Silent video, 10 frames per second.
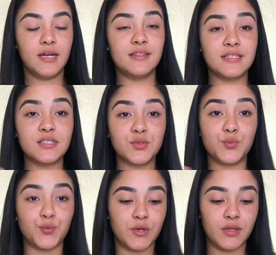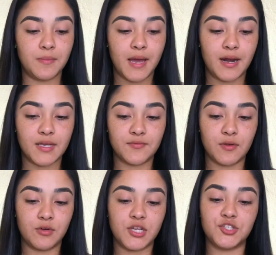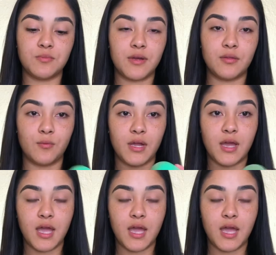This is a really badass foundation, by the way.